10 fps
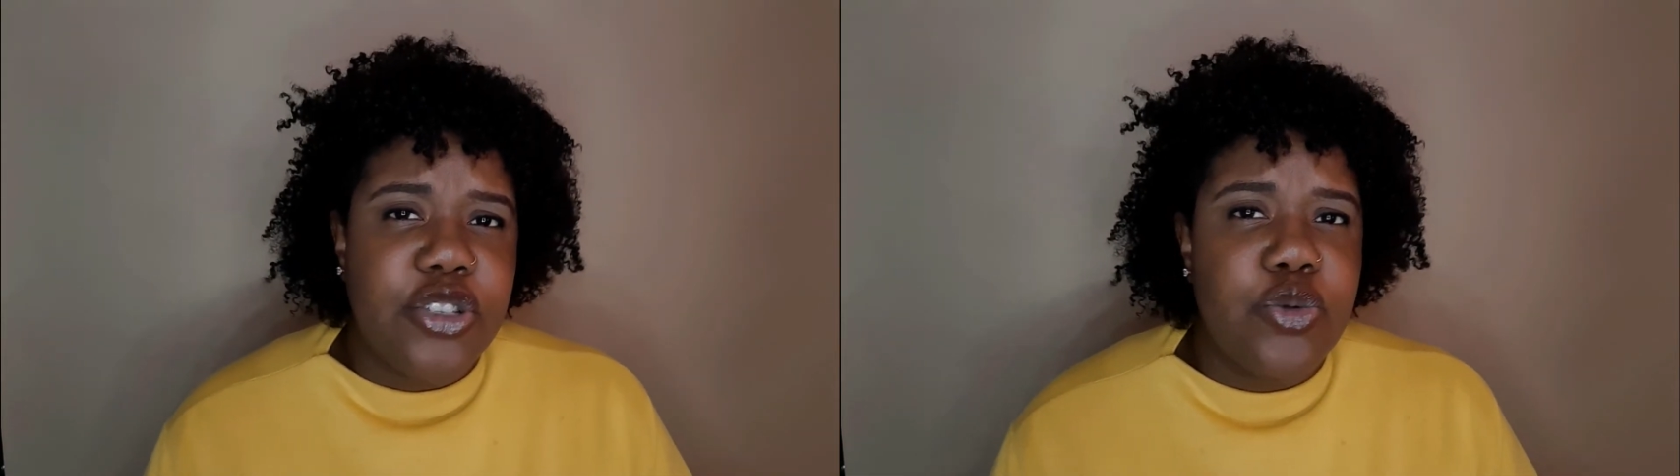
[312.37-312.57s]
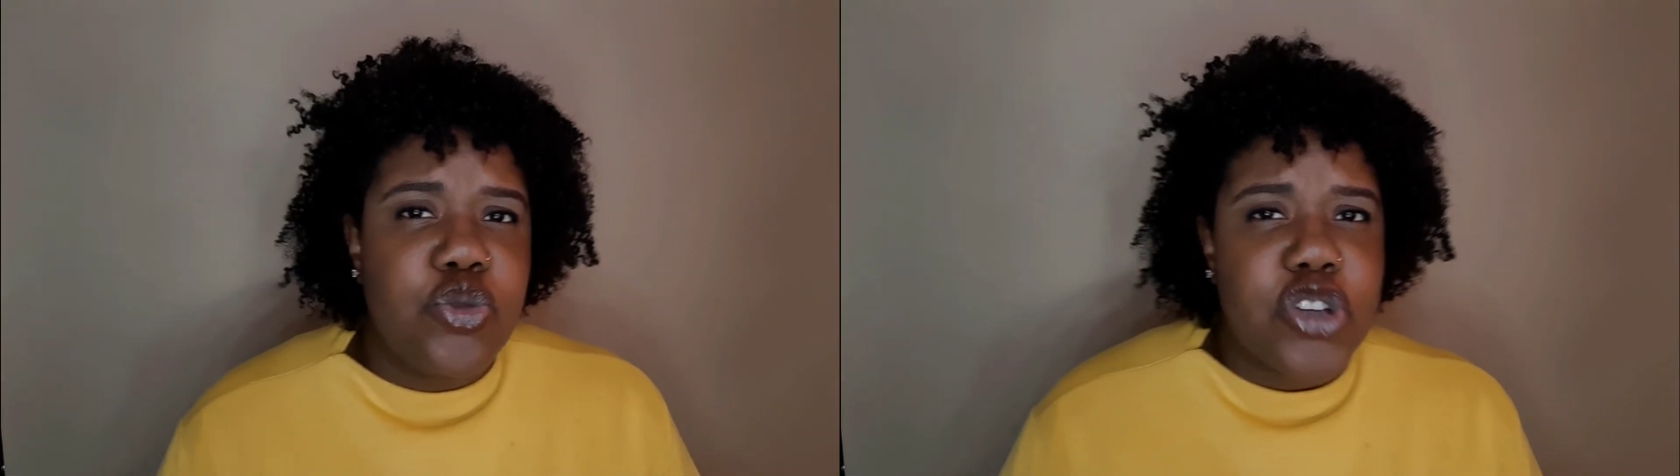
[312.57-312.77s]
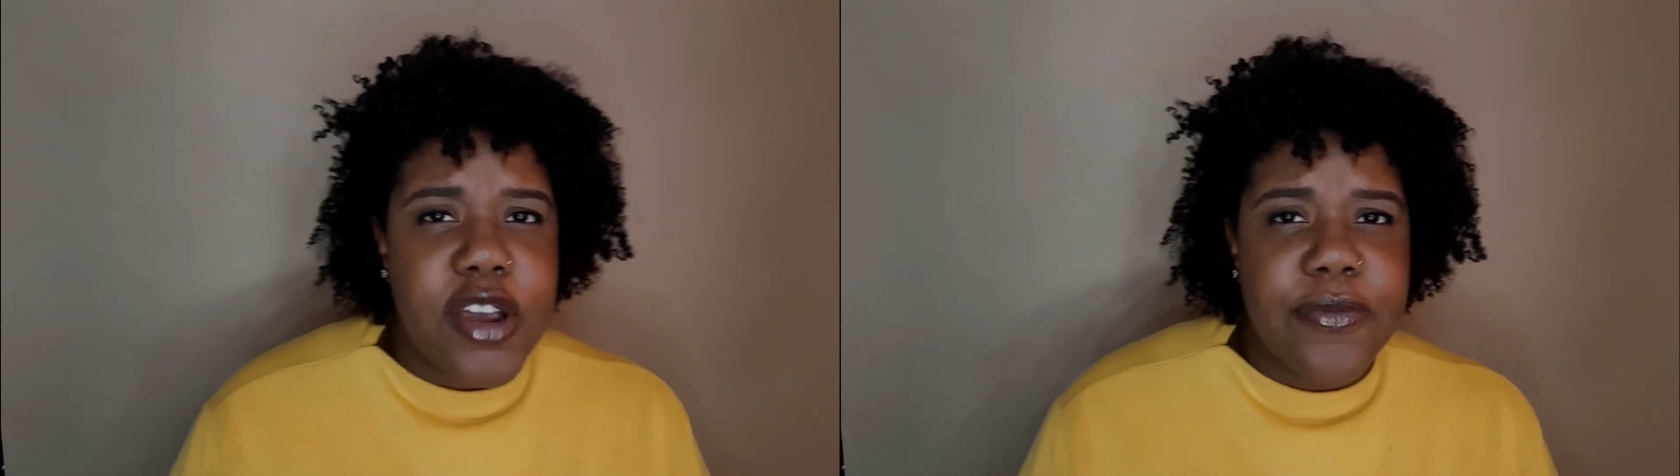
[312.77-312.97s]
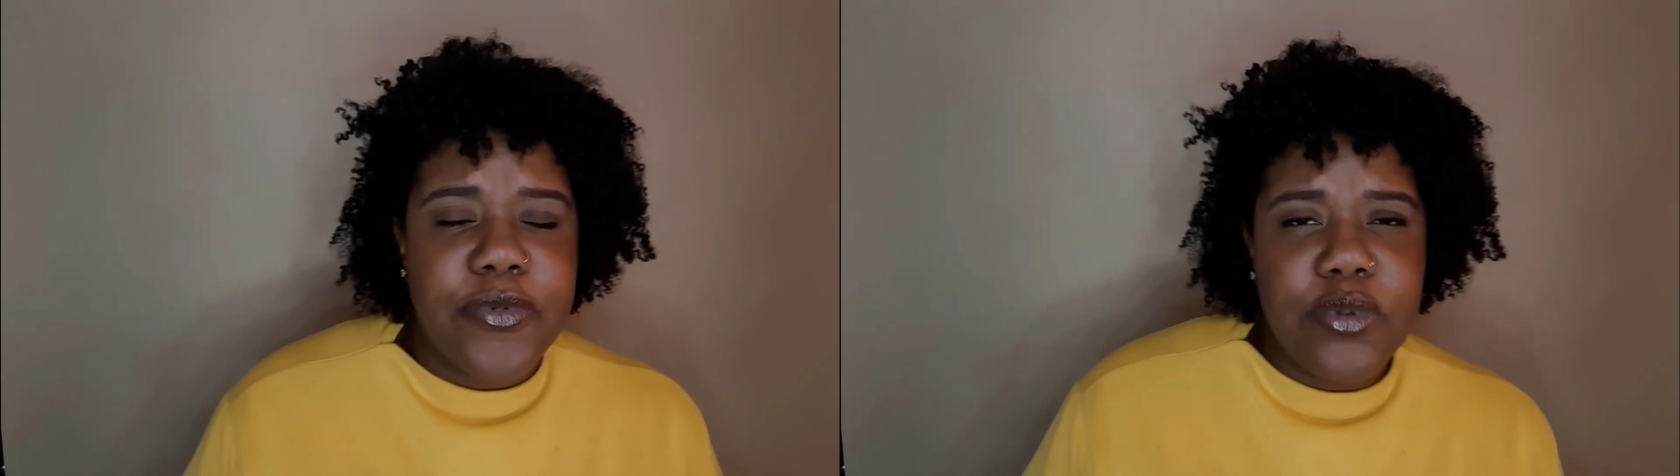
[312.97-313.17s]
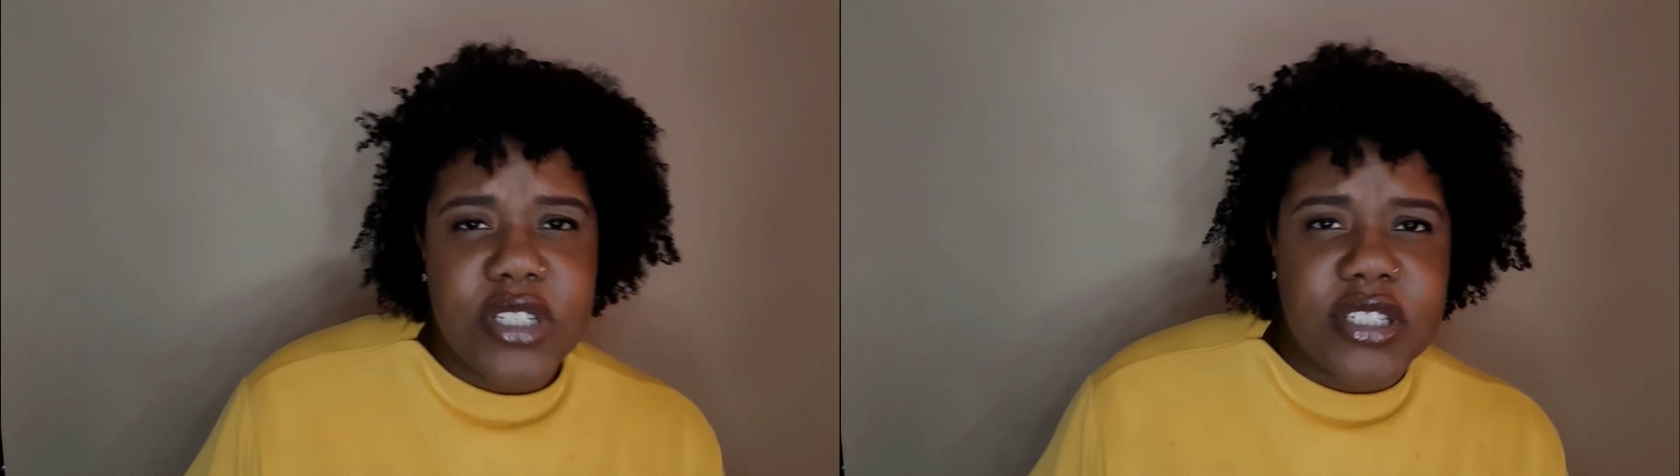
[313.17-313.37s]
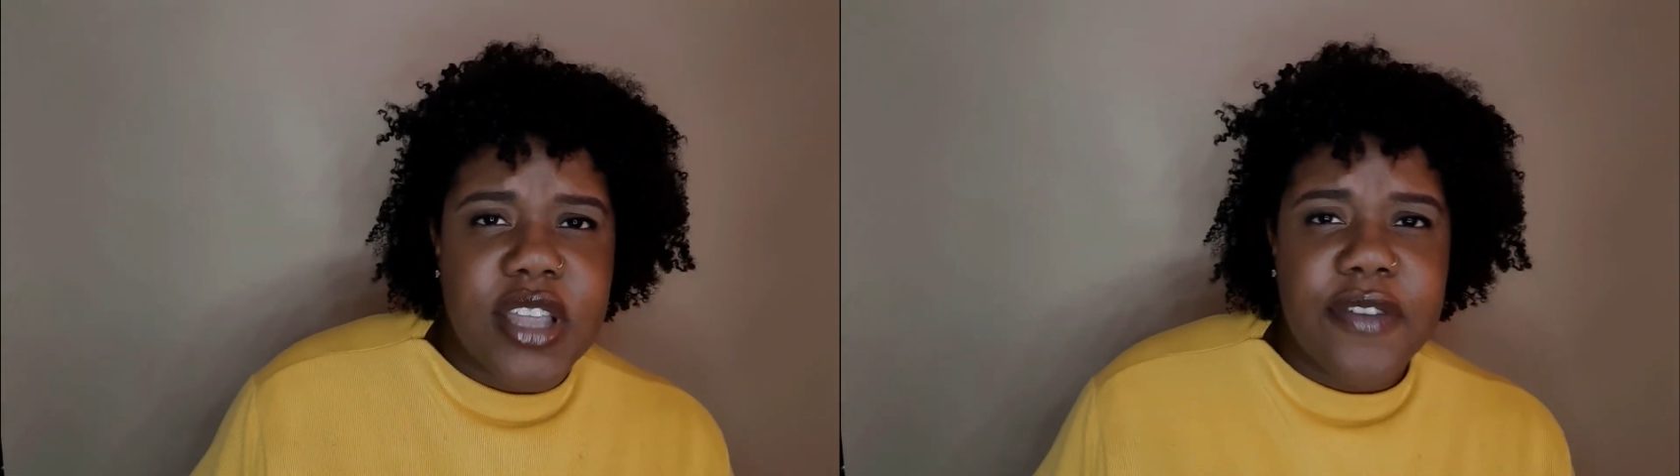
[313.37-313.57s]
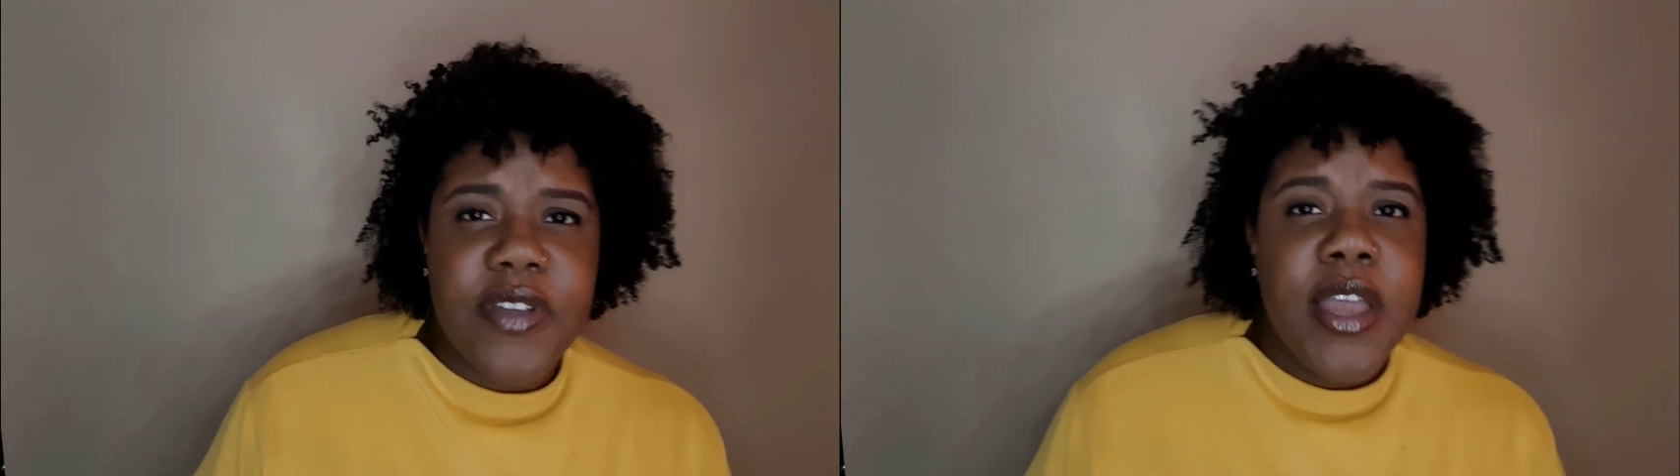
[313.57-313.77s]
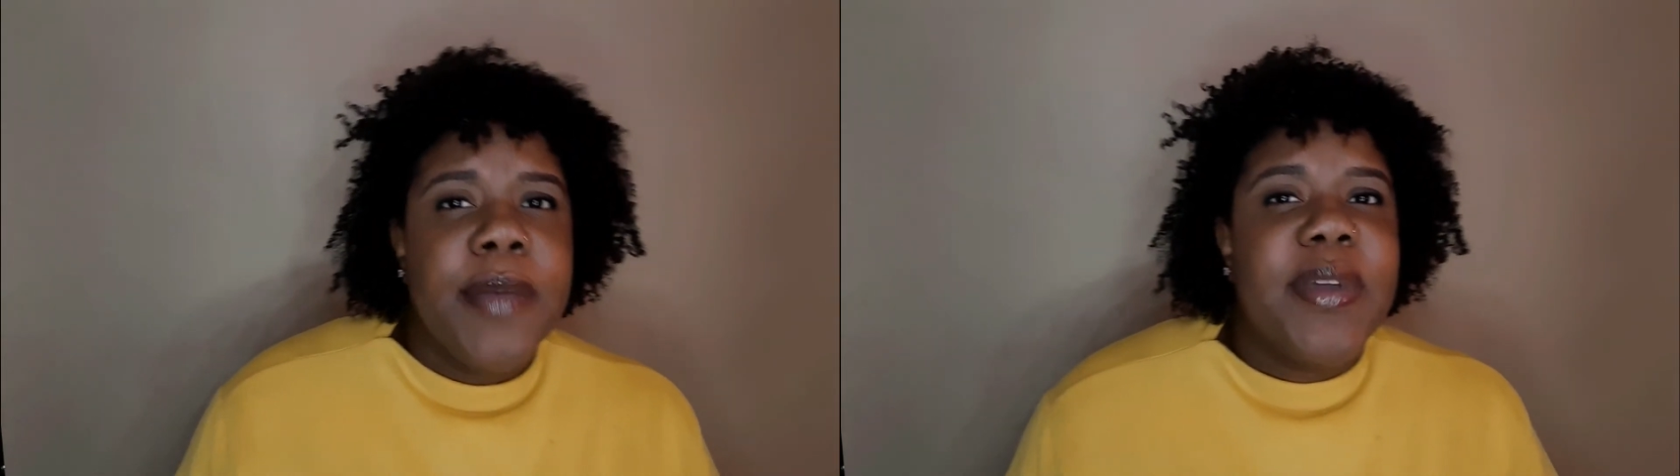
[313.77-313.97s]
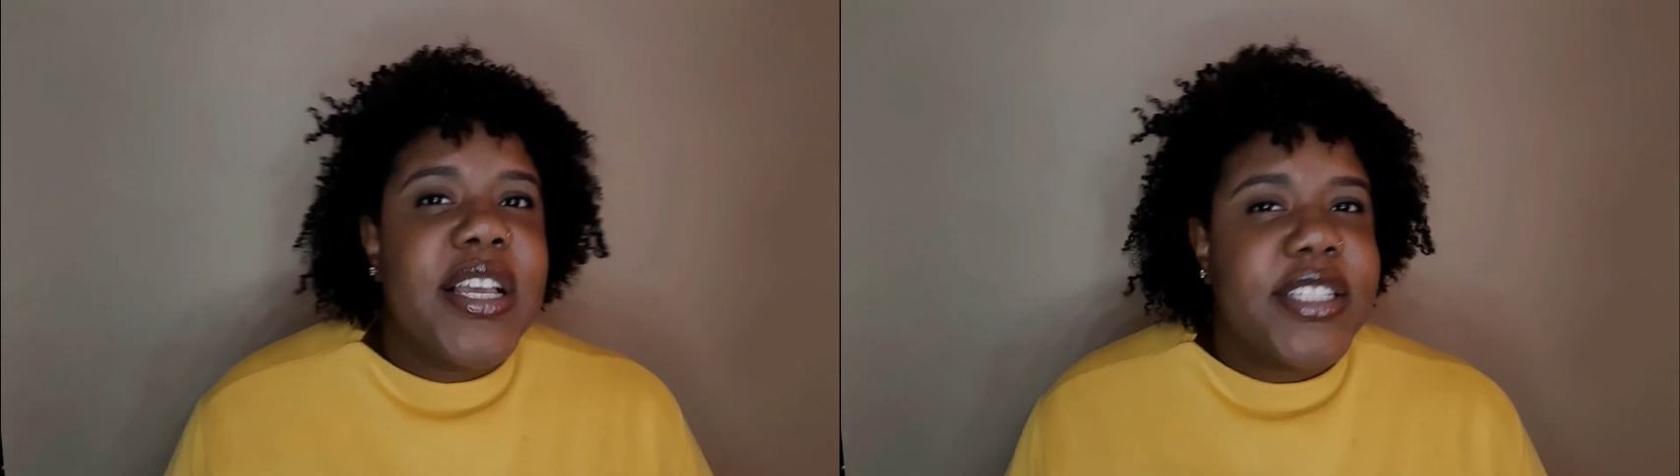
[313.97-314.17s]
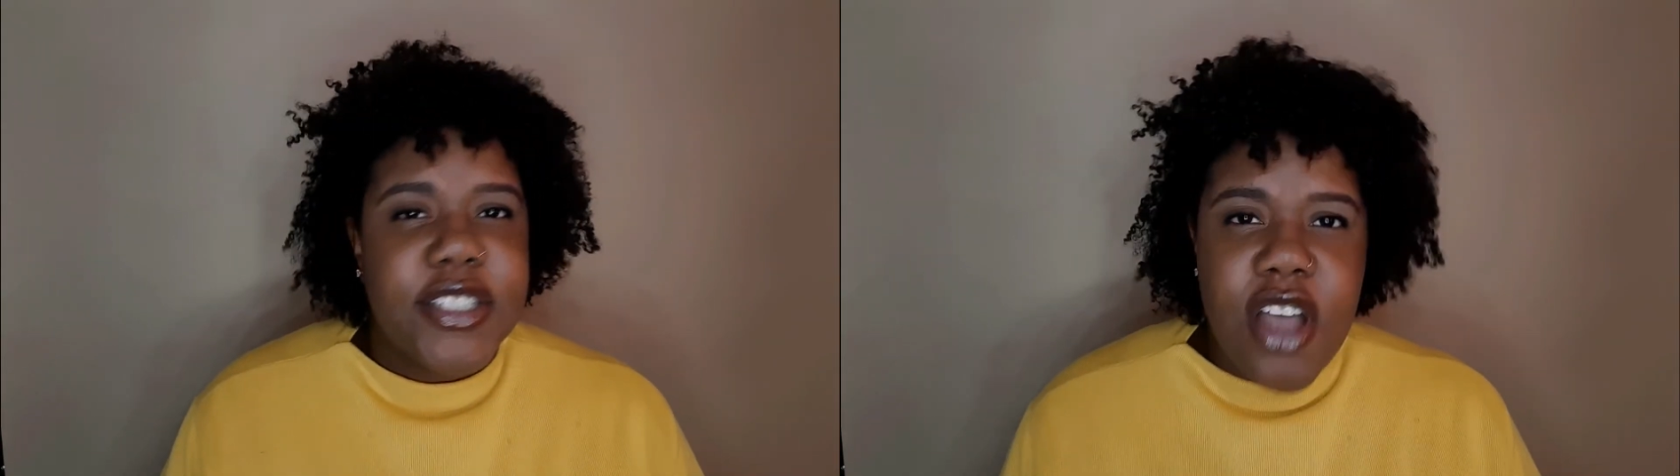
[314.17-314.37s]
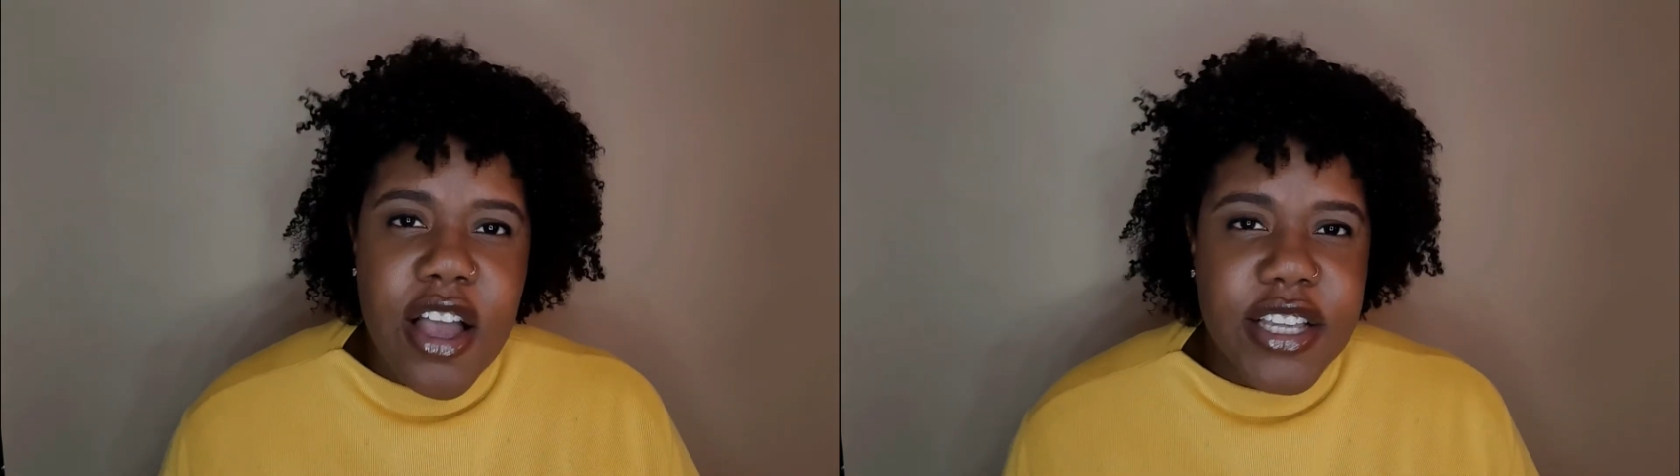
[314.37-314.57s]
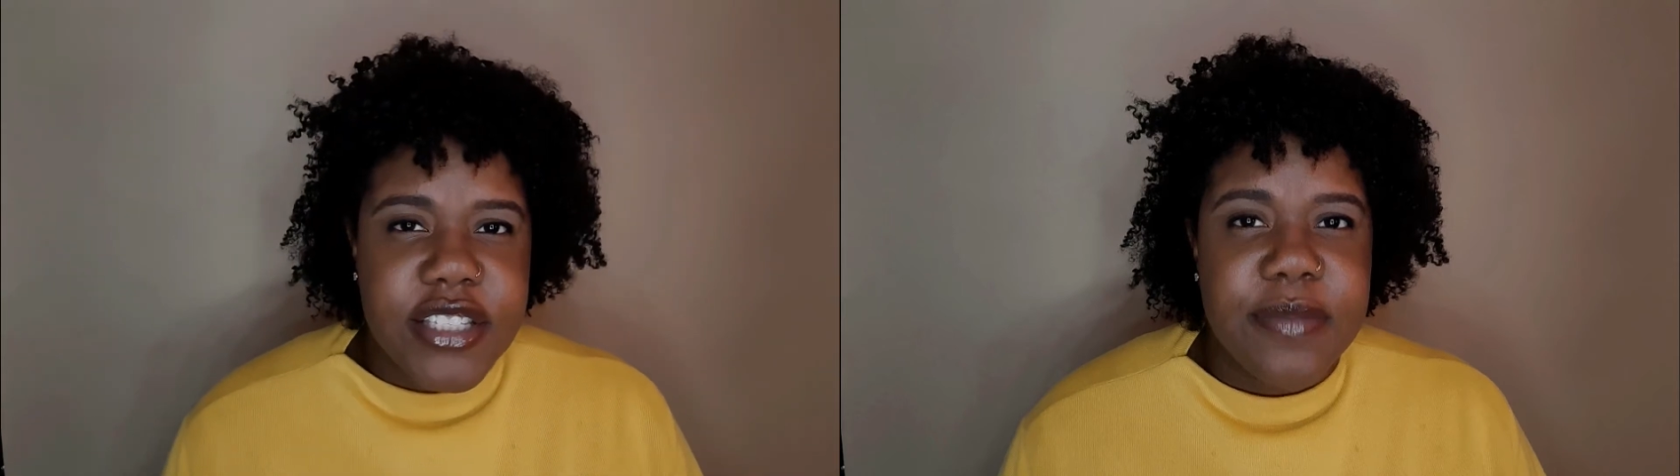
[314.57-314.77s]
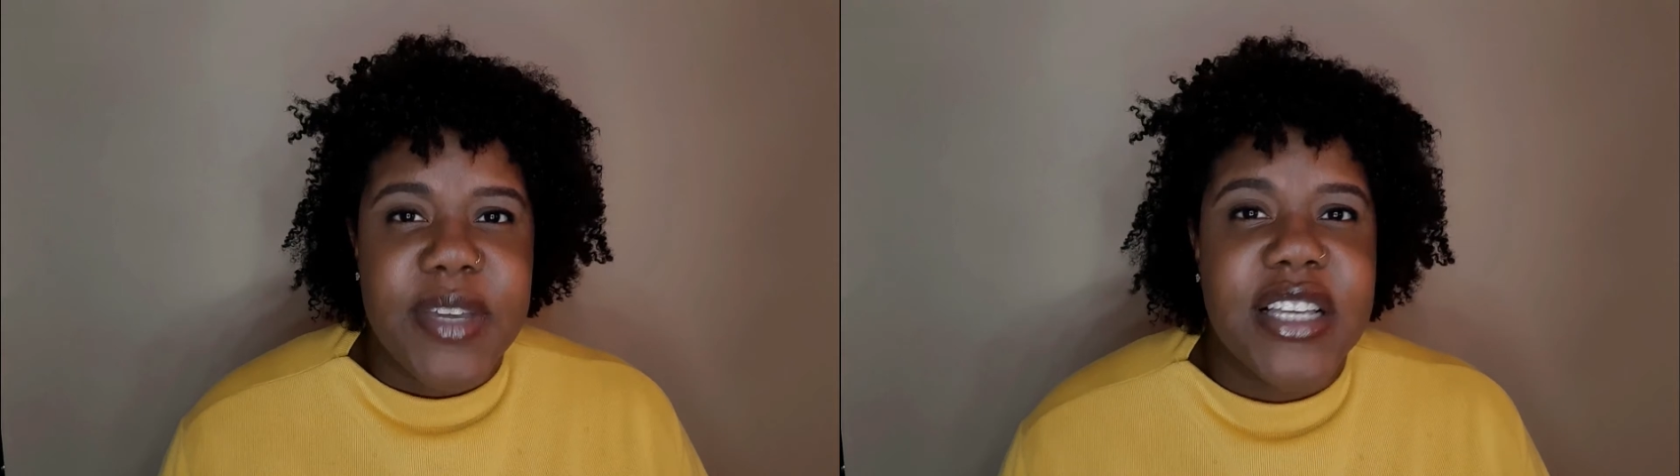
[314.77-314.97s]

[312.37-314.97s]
to certain foods and stuff because it's talking to me.